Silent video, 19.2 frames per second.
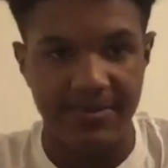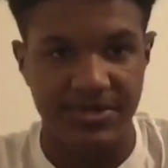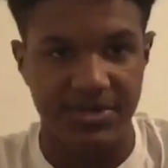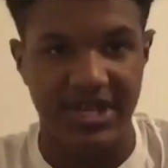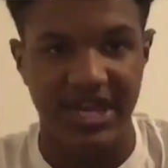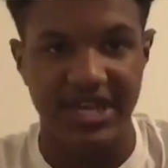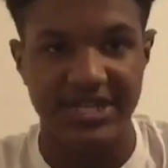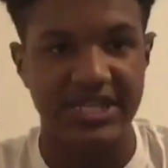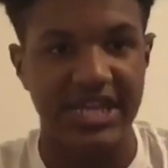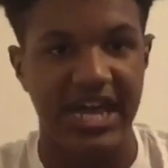So
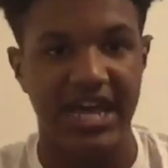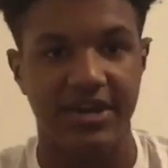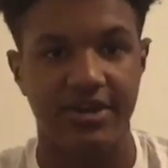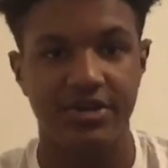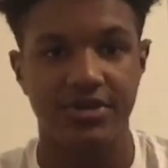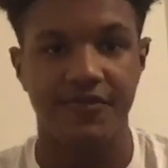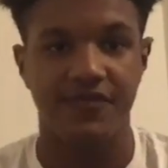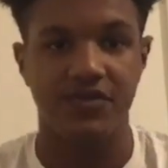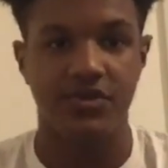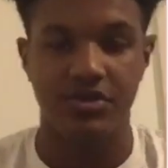that's not
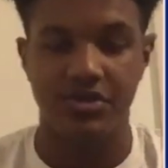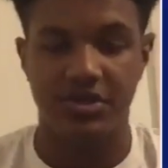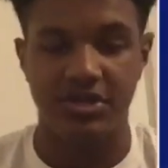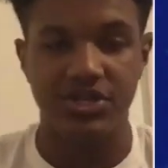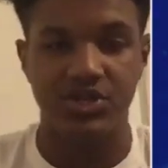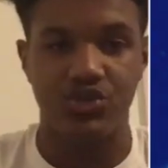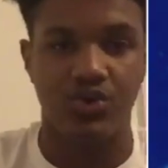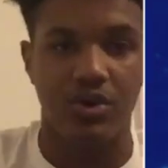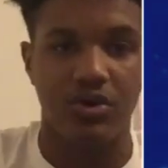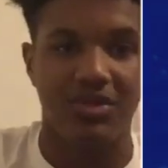good if you're the
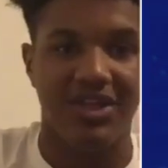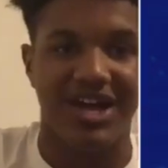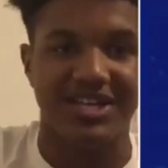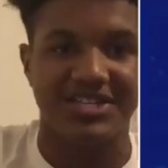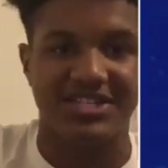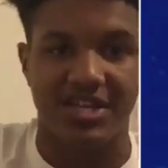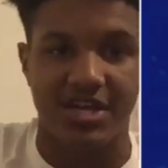Detroit Lions.